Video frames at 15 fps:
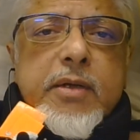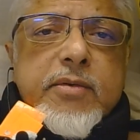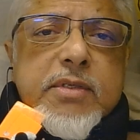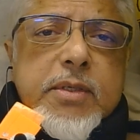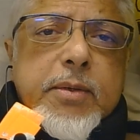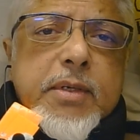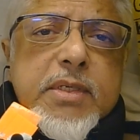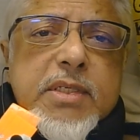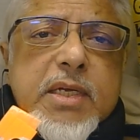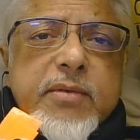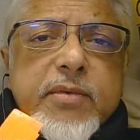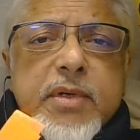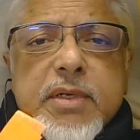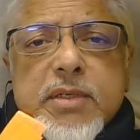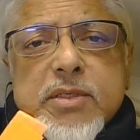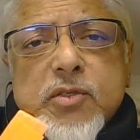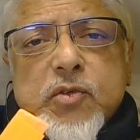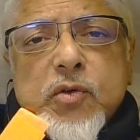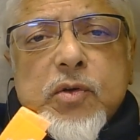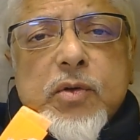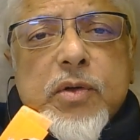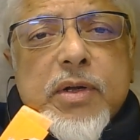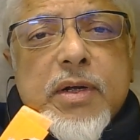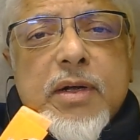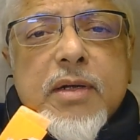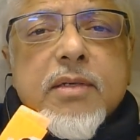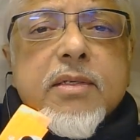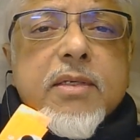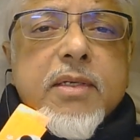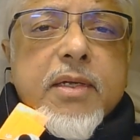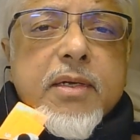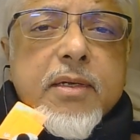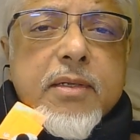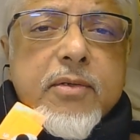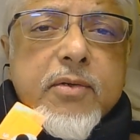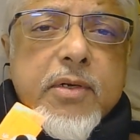If someone is having a stroke or a heart attack,